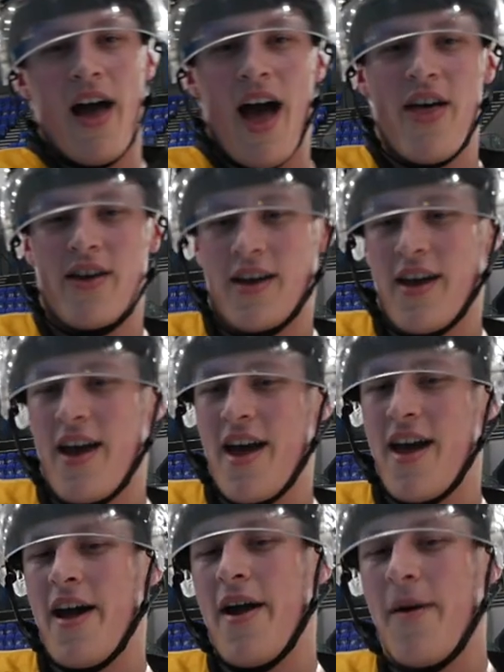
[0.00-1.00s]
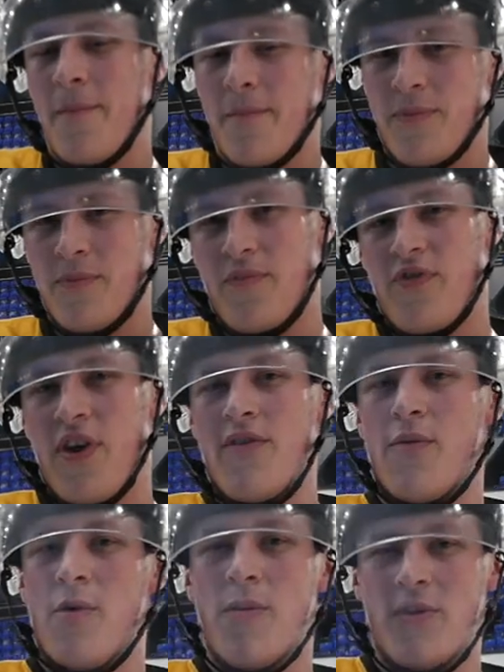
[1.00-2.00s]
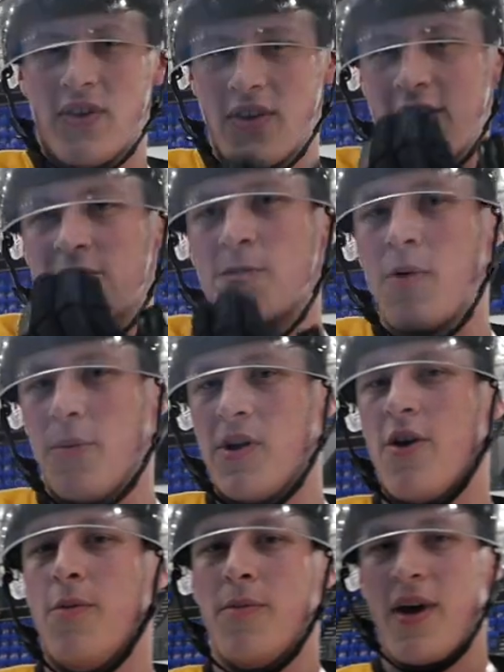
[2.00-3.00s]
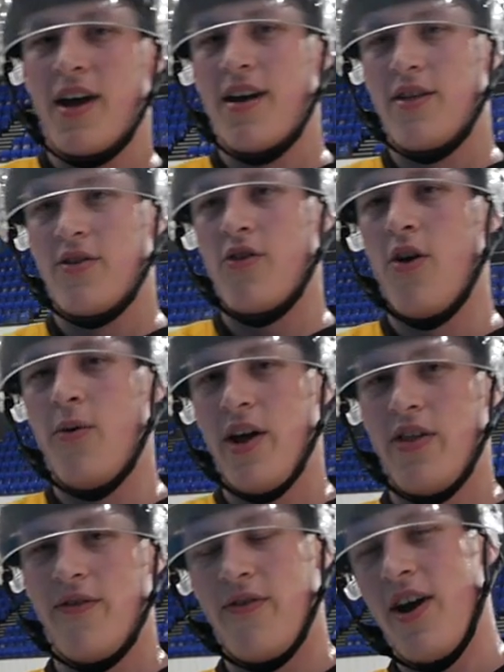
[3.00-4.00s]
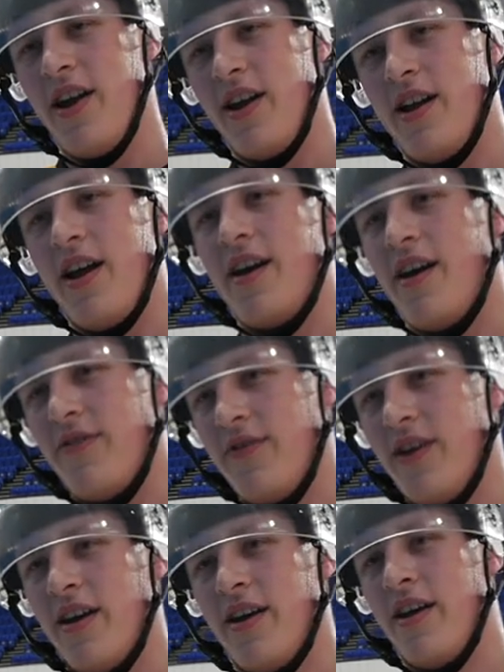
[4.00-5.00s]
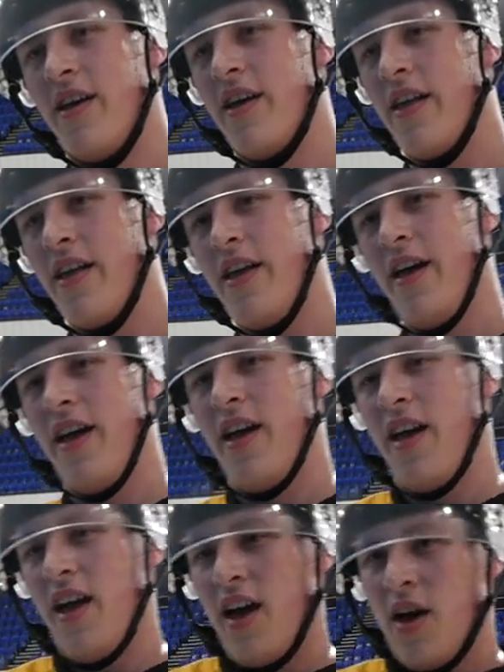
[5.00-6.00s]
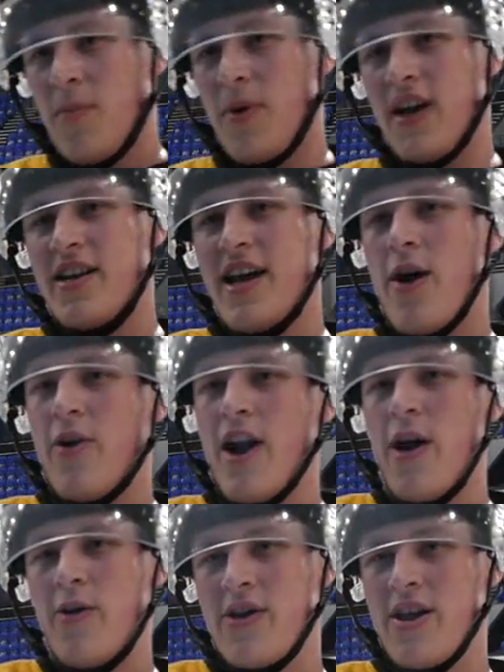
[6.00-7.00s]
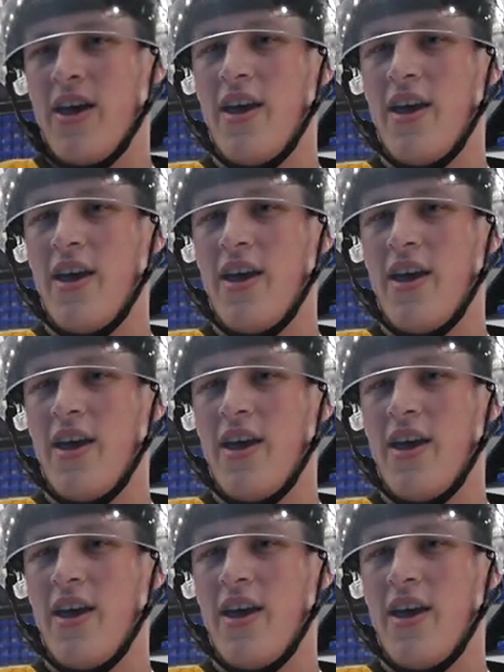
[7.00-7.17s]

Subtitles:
I think favourite moment of the season is probably coming back against Solway on the Friday night after being down and out.